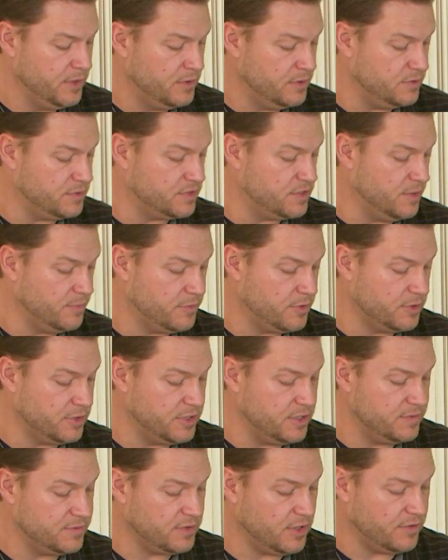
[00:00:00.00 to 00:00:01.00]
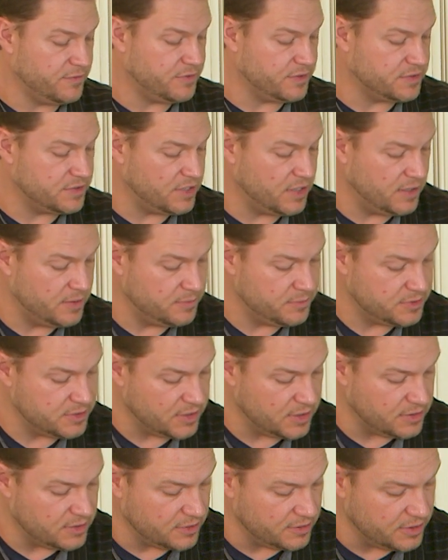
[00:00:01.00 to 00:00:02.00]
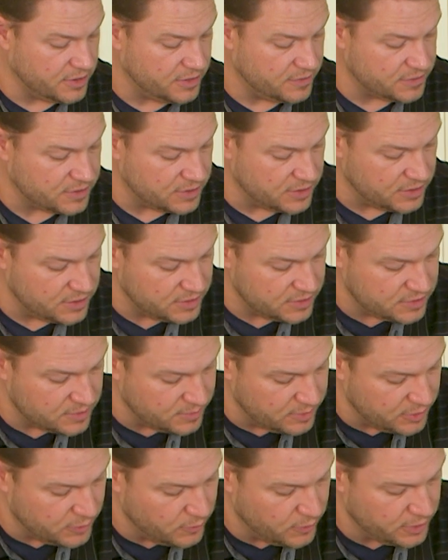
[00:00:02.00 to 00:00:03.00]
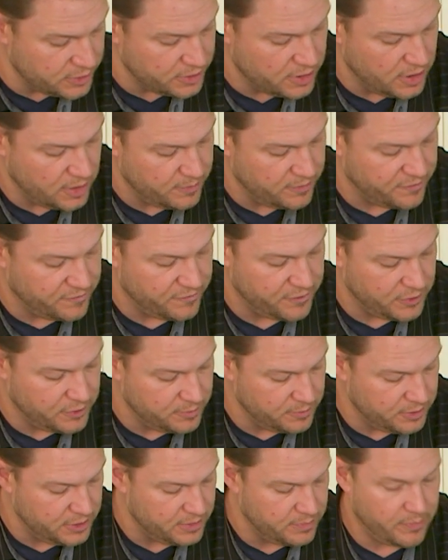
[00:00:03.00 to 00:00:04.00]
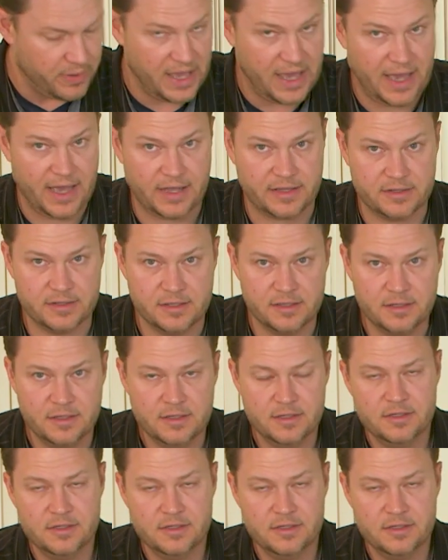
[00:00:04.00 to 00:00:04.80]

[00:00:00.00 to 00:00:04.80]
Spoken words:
You snip the leaves off the stems, get the leaves, and it needs to be 1 cup firmly packed.